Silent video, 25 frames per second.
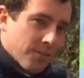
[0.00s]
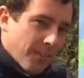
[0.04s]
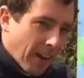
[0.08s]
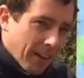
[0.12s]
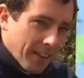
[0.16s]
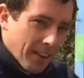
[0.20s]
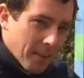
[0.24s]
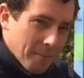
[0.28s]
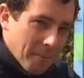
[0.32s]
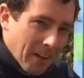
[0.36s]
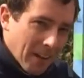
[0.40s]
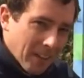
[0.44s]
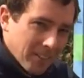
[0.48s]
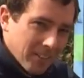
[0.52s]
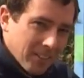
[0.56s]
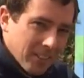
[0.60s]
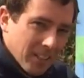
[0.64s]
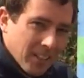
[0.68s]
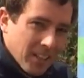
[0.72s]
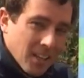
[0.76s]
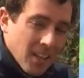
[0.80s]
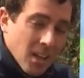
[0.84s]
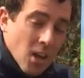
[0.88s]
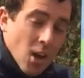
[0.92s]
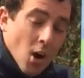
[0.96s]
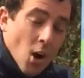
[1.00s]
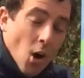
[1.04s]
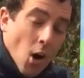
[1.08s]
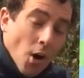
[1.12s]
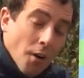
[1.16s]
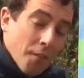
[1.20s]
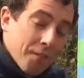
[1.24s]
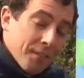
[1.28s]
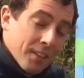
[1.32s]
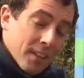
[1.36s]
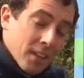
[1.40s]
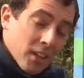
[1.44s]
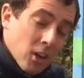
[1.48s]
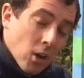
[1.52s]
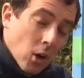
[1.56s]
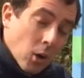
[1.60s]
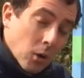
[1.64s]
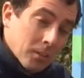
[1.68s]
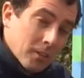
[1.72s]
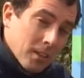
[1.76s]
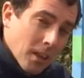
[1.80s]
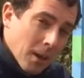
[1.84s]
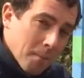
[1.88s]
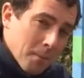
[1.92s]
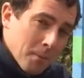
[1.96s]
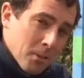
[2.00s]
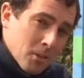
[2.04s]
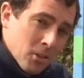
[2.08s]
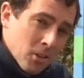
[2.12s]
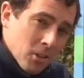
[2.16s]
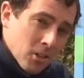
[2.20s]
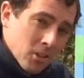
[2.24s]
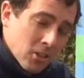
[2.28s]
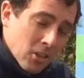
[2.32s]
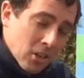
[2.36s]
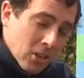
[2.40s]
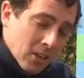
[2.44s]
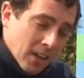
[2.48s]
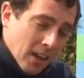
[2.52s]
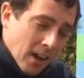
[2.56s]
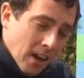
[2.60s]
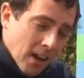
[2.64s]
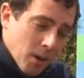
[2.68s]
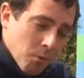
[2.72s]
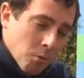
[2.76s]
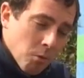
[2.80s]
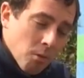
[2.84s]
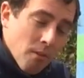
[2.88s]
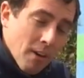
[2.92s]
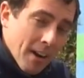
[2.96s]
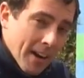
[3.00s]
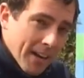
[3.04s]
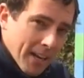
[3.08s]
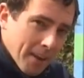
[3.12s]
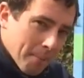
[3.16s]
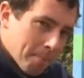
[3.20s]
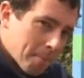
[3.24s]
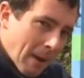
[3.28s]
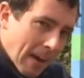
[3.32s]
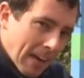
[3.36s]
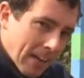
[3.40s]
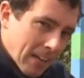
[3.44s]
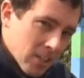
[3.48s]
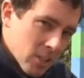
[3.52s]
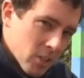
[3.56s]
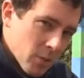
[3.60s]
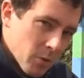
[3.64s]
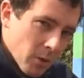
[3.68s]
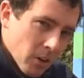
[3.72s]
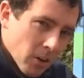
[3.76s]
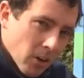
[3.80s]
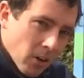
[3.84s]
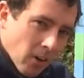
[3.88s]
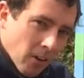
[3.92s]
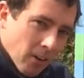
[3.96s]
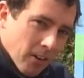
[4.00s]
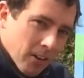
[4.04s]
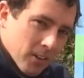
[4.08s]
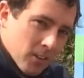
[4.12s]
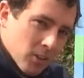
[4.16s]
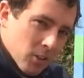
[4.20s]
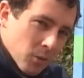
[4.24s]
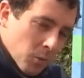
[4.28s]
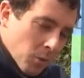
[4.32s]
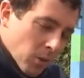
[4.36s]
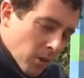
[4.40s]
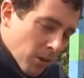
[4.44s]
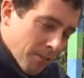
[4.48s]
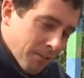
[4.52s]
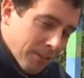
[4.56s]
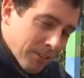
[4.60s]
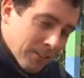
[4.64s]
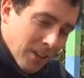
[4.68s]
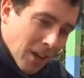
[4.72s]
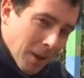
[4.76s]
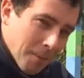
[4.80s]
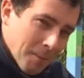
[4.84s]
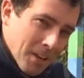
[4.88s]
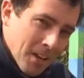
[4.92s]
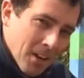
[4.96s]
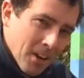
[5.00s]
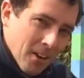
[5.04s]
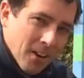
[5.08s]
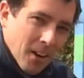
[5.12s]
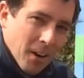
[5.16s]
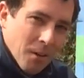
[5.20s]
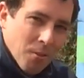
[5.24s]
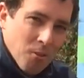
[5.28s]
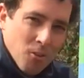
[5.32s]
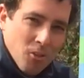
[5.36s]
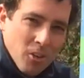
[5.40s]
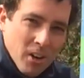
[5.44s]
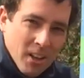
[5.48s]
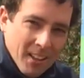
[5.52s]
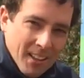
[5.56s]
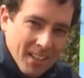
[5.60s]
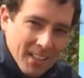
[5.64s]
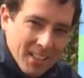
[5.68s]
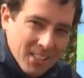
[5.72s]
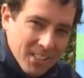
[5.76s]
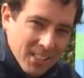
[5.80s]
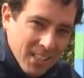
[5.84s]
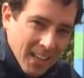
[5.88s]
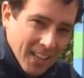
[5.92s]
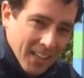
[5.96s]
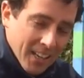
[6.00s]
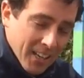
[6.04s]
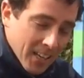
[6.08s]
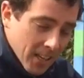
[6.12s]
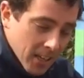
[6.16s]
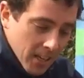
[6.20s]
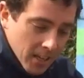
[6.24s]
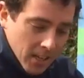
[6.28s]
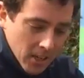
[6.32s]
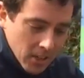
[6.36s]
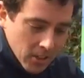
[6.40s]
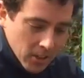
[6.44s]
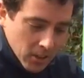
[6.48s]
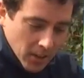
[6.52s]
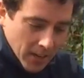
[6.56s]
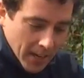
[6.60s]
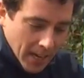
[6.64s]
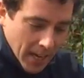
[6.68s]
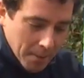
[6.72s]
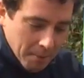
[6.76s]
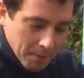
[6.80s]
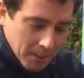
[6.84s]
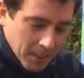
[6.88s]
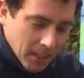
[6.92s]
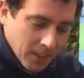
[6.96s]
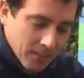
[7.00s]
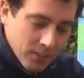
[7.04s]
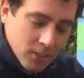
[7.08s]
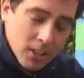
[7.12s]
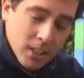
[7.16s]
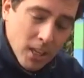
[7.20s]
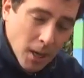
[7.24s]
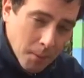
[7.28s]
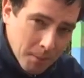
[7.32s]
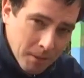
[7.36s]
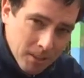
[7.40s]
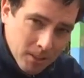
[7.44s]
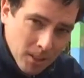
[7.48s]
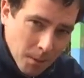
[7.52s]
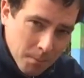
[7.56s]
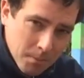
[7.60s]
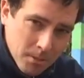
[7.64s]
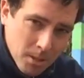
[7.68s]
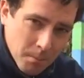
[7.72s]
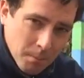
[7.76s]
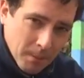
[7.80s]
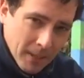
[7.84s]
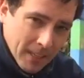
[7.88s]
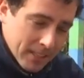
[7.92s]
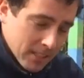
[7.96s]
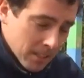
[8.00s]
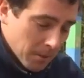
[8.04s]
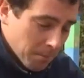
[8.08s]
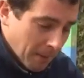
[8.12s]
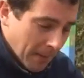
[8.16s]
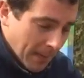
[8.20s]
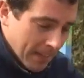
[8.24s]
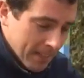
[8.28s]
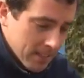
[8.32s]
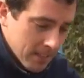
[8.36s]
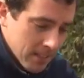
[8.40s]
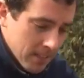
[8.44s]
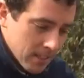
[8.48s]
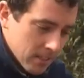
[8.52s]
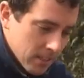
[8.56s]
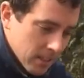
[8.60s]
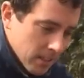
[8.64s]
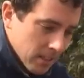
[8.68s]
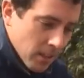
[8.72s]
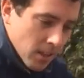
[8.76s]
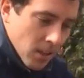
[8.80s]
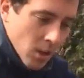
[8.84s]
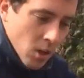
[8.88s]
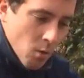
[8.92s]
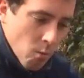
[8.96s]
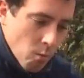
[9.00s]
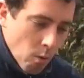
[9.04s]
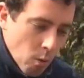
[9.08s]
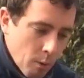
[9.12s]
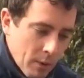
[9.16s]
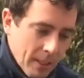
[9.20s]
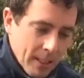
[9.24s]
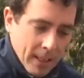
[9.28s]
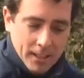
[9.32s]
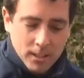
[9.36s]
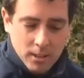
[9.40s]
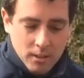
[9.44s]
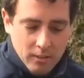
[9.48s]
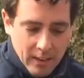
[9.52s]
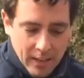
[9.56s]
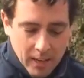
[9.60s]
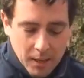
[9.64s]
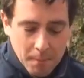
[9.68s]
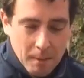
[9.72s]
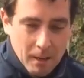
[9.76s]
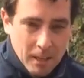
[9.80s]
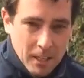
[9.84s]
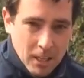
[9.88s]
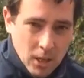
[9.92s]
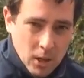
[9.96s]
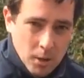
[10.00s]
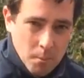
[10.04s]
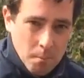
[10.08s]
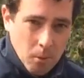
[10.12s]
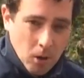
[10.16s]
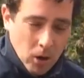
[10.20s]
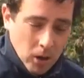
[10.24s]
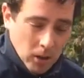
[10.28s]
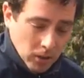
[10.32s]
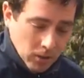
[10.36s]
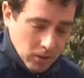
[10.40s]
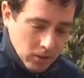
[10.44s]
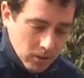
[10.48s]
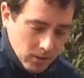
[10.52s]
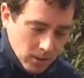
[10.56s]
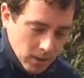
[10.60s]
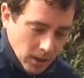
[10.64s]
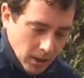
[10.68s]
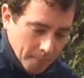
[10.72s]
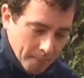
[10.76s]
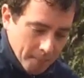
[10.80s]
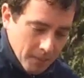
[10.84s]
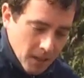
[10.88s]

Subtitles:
finally melted, hopefully the cold temperatures are gone and we're ready to get back into our garden. It's a wonderful time of year and I'm really excited. So today I'm going to give you a couple tips on planting pansies and what we like to recommend here at Barlow's.